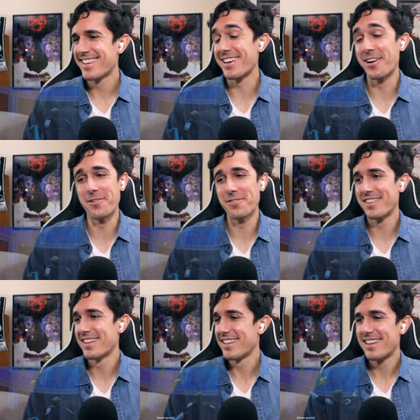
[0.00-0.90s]
Yo,
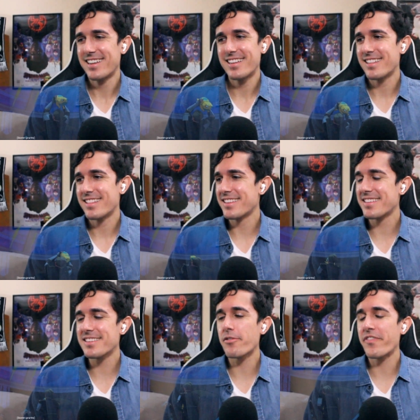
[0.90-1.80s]
this
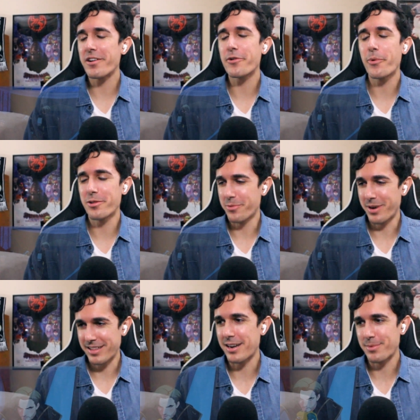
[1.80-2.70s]
is a very
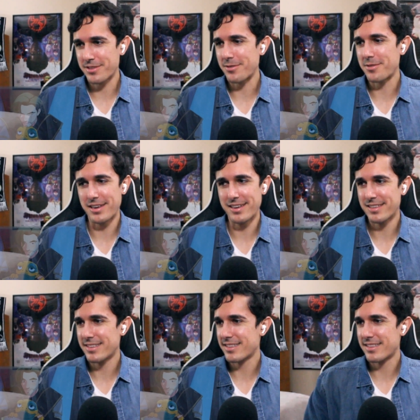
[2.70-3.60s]
well-directed episode, you
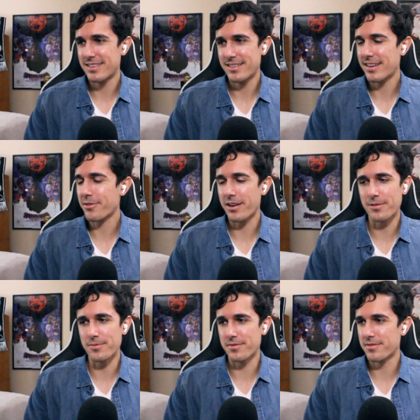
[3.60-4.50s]
guys.
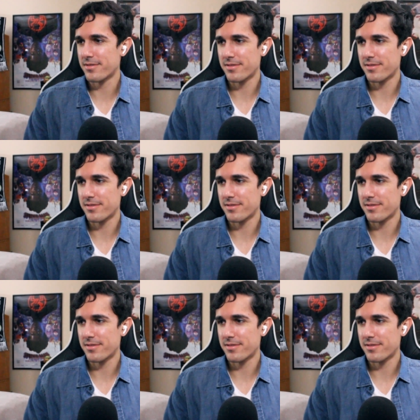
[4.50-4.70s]
Incredible.